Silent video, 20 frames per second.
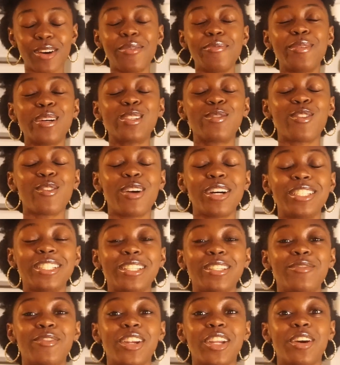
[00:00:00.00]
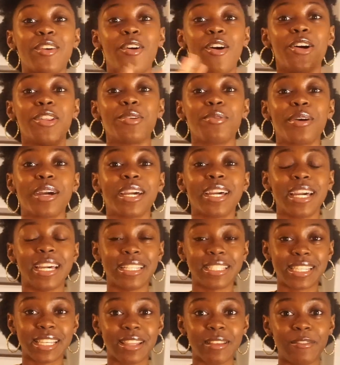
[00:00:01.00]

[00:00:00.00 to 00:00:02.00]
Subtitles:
much for watching this video all the way into the